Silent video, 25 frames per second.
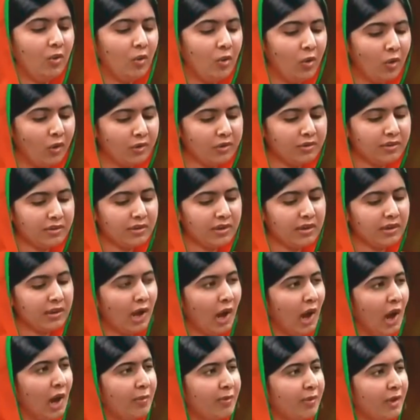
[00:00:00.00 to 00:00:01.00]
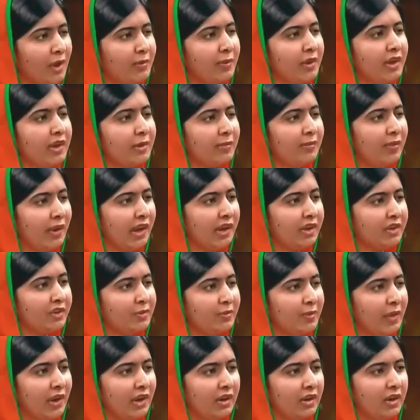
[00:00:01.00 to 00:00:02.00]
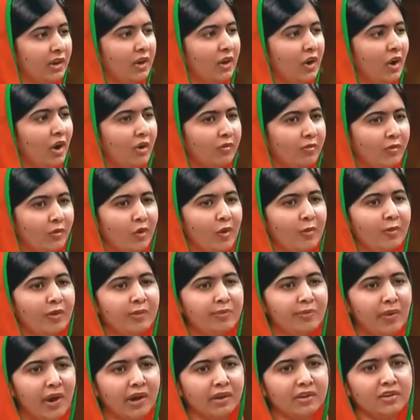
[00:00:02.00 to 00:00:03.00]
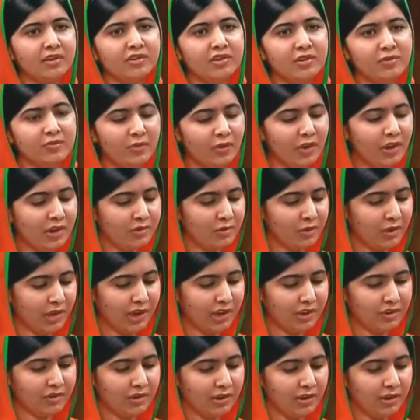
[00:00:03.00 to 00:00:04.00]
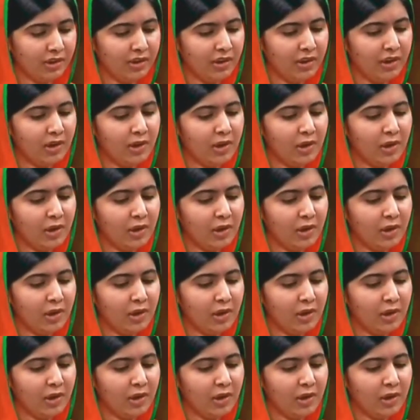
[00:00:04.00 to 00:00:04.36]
Host the upcoming replenishment of Global Partnership for Education.